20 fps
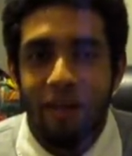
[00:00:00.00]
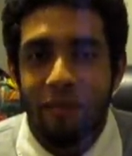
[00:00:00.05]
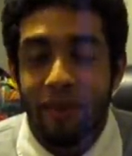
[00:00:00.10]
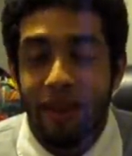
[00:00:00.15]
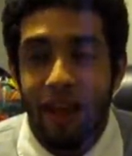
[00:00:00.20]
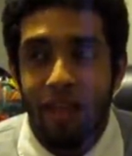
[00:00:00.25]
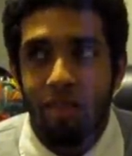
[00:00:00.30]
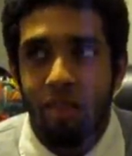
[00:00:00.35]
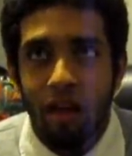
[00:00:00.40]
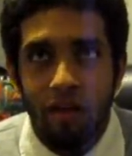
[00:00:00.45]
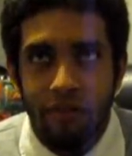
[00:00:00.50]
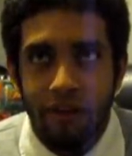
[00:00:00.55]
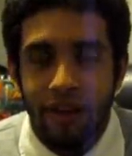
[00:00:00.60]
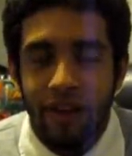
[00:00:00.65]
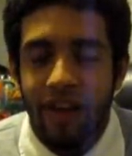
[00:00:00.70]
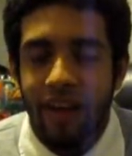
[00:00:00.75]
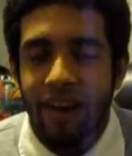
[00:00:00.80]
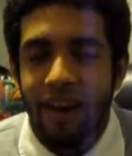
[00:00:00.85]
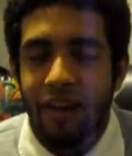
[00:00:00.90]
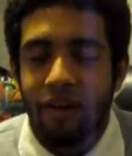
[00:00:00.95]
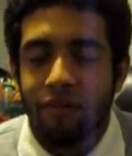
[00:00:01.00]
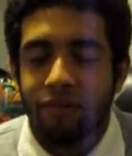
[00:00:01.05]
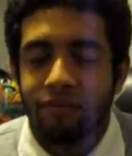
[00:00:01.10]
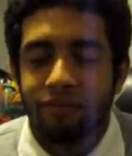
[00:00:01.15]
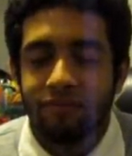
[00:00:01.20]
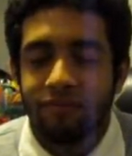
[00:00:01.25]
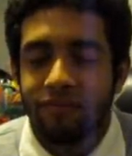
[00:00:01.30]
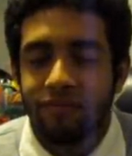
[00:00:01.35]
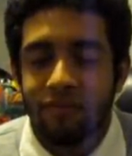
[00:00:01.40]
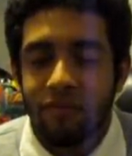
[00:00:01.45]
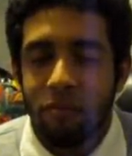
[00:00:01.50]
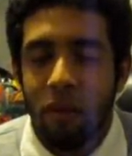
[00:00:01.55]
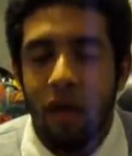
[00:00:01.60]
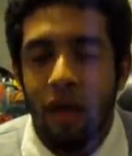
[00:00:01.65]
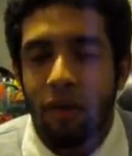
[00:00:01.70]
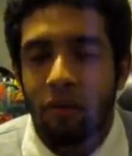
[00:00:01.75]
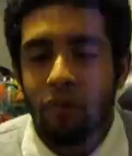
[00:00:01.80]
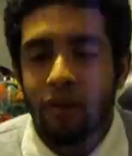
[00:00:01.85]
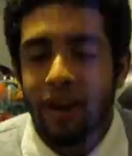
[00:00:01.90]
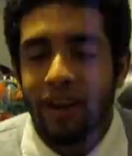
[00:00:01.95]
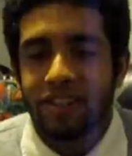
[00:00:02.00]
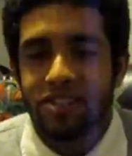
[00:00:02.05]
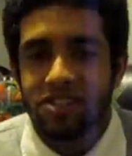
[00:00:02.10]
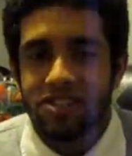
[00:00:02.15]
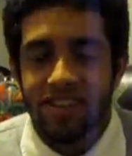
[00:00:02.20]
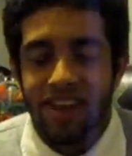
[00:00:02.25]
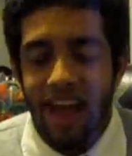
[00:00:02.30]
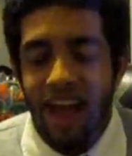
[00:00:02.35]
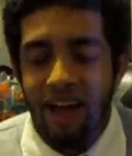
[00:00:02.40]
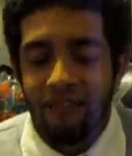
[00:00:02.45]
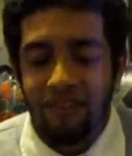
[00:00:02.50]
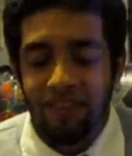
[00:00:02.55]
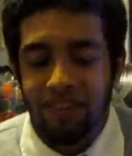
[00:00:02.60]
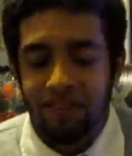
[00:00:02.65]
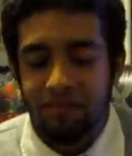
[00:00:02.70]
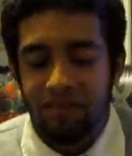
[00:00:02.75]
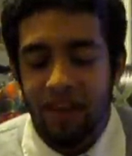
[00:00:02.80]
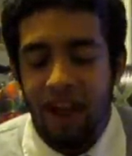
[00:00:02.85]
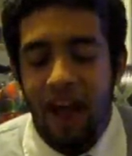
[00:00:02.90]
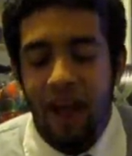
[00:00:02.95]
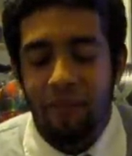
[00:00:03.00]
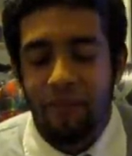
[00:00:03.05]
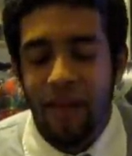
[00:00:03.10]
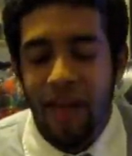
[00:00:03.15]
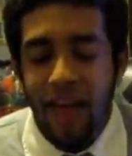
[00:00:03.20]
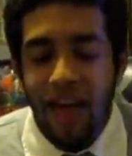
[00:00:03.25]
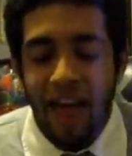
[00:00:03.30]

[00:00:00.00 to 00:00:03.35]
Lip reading: I mean, I love it, and I probably would, I just didn't have it at the time.